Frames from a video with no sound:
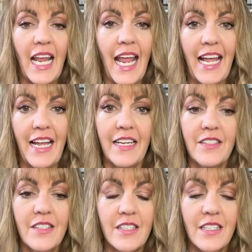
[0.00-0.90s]

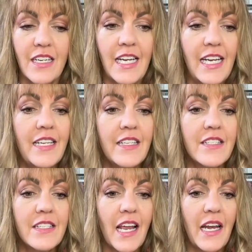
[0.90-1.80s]
And it
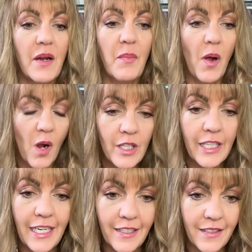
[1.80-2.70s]
is an
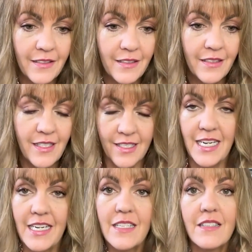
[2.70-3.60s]
appalling
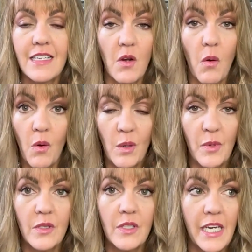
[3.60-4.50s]
disease. It's
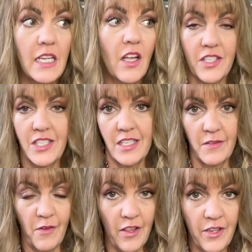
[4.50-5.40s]
horrible. He lost his
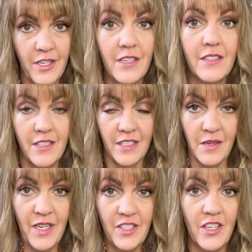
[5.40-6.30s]
father to
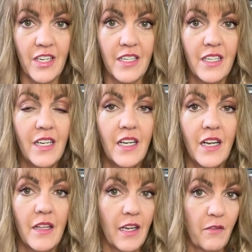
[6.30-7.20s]
dementia
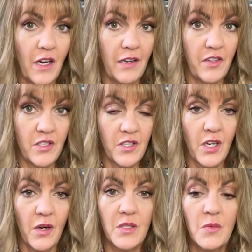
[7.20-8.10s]
like 5 years
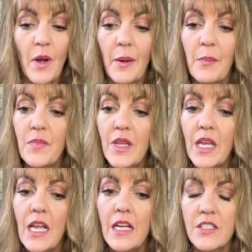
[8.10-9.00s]
ago as well.
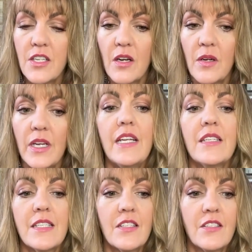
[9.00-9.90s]
So
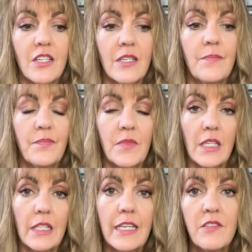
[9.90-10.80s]
his sister
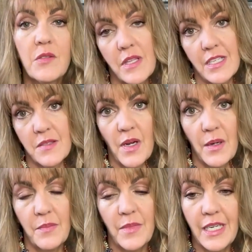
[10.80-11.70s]
lives with his
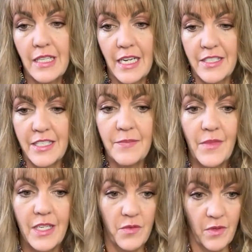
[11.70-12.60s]
mom in London.
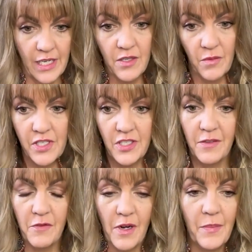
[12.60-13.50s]
That's where he's originally
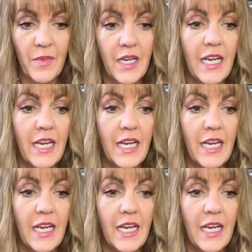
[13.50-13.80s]
from.